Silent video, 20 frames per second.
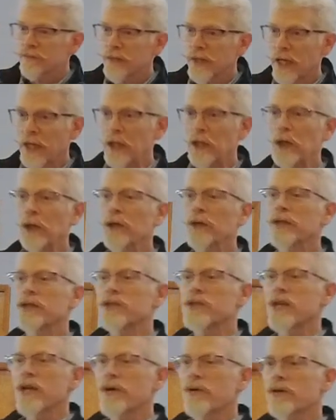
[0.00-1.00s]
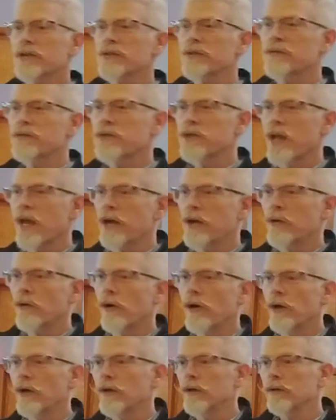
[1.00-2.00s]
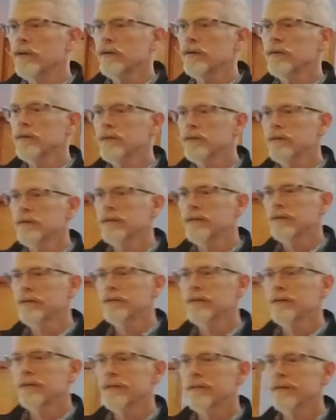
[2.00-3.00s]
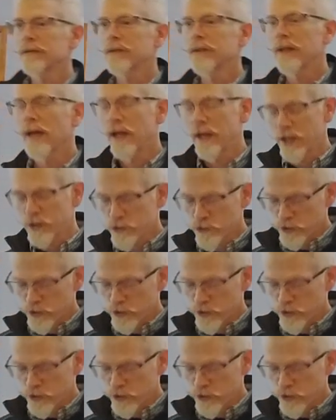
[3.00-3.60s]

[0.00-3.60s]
he learned the secrets of snake oil and its